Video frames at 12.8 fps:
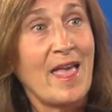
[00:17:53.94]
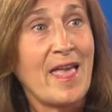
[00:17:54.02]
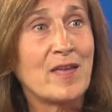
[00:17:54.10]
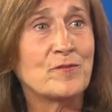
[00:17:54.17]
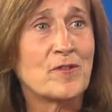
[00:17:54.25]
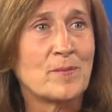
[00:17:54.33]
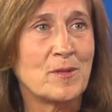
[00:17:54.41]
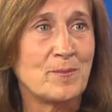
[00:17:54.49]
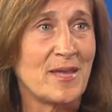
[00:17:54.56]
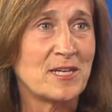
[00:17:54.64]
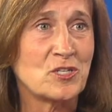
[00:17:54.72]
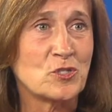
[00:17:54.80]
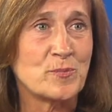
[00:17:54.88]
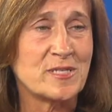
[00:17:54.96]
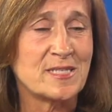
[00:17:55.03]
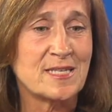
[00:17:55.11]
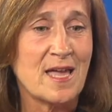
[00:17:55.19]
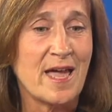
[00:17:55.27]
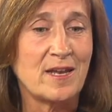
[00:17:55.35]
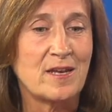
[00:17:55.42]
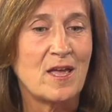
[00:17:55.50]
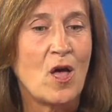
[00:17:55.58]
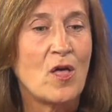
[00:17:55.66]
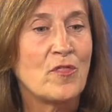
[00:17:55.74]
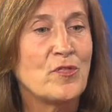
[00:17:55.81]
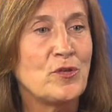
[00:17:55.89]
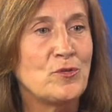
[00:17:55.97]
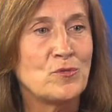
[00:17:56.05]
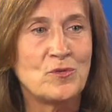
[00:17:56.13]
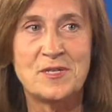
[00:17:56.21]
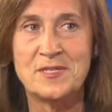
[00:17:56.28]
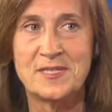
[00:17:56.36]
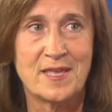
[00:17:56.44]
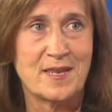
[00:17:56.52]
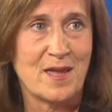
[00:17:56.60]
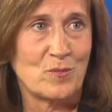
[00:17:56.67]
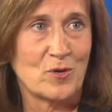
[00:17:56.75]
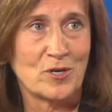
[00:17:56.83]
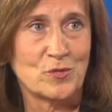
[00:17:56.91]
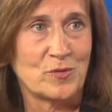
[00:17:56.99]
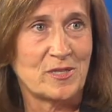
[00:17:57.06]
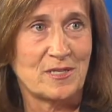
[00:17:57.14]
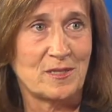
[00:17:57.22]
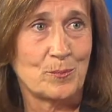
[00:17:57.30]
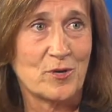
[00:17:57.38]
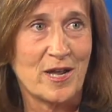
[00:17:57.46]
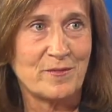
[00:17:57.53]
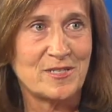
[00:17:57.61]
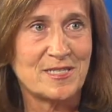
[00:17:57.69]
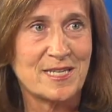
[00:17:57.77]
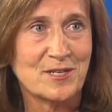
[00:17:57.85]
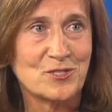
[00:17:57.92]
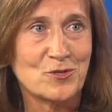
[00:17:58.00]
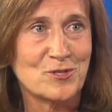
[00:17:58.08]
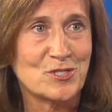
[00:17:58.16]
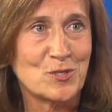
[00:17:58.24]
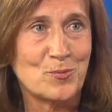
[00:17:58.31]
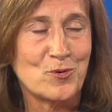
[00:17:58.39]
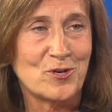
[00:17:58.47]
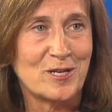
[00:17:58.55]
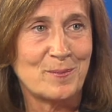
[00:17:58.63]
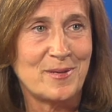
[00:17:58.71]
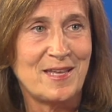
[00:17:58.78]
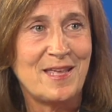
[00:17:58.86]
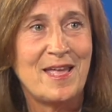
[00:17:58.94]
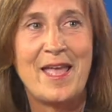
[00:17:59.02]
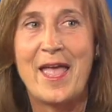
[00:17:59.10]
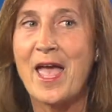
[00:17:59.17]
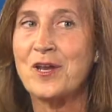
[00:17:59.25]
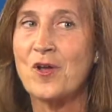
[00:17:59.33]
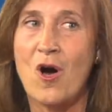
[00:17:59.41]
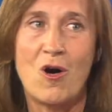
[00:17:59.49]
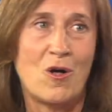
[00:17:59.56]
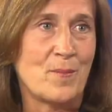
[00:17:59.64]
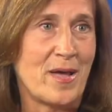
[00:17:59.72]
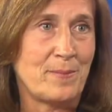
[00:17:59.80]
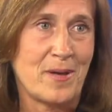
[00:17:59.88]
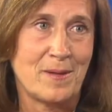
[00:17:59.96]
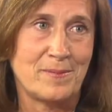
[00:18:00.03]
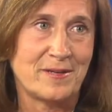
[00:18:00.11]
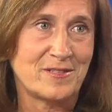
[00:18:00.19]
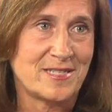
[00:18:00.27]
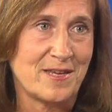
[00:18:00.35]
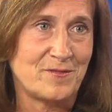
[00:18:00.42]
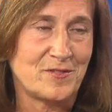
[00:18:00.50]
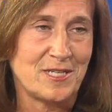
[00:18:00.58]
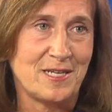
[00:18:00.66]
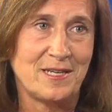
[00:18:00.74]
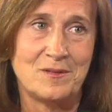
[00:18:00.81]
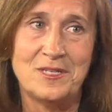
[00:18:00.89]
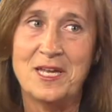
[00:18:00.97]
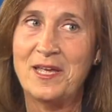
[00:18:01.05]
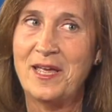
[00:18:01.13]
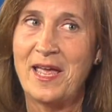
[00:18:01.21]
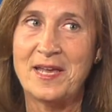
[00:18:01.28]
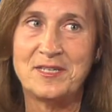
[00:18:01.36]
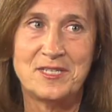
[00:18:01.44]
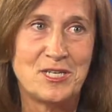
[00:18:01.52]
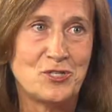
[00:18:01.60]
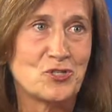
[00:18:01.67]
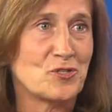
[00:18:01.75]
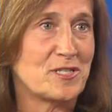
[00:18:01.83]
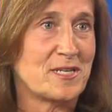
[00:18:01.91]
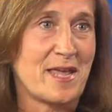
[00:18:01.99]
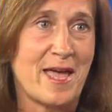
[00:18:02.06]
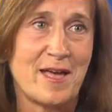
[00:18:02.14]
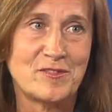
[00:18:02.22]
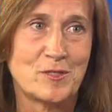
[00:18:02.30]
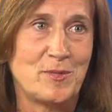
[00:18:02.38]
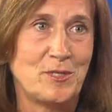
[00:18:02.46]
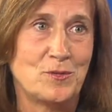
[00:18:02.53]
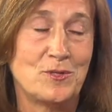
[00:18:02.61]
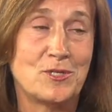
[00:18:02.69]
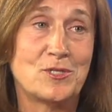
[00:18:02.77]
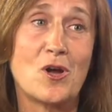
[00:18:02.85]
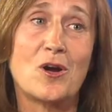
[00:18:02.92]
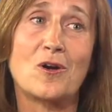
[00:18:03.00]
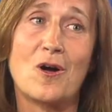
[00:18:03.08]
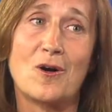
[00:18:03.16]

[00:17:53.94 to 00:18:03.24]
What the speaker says: And from the management side, the unions that I worked with in the private sector are supporting me, and all my public safety and teachers and ACMi unions are